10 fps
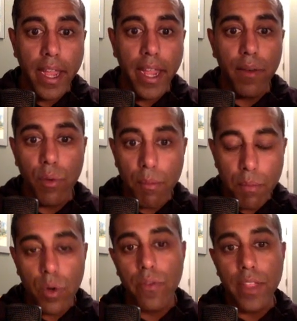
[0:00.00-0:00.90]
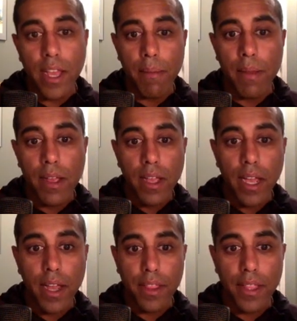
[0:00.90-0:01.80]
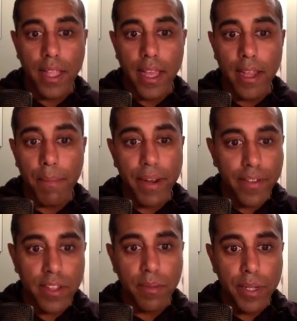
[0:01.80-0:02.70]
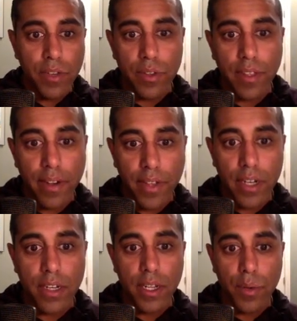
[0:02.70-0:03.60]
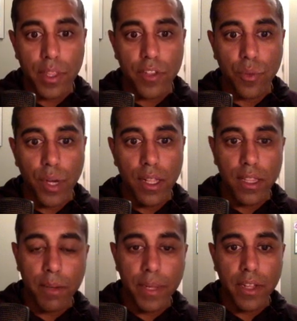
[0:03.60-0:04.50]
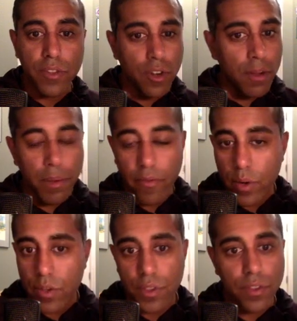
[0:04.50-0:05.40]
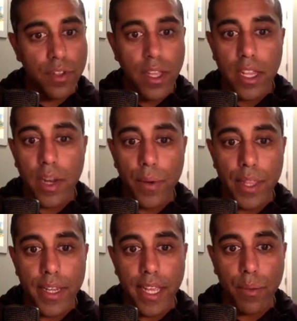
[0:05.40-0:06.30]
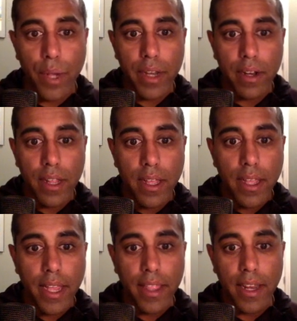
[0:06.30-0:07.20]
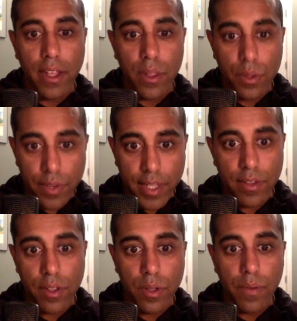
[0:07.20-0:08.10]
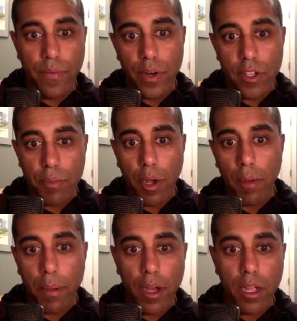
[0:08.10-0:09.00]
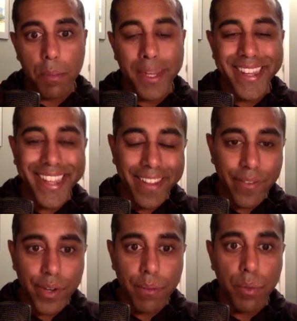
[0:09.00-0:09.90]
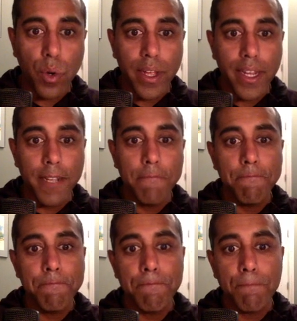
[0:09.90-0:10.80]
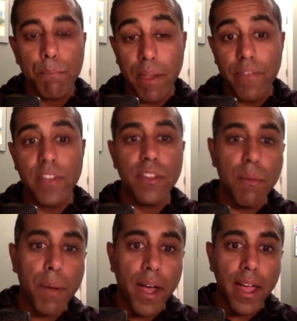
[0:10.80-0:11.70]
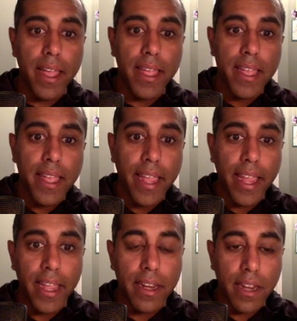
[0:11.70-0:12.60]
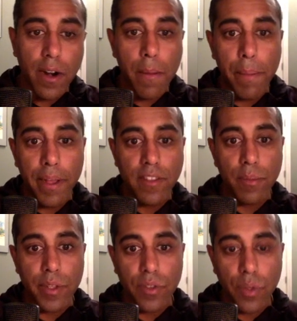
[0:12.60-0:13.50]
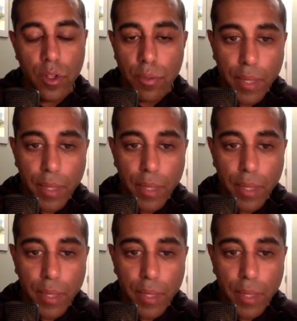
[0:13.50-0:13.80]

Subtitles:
and remove them out of the lineup. And I've got some injuries that I've got to deal with as well, a little bit concerning, but first let's get rid of the dead weight, and that includes Denzel Dumfries, Paul Pogba, Kevin De Bruyne, Memphis Depay, and Karim Benzema. So those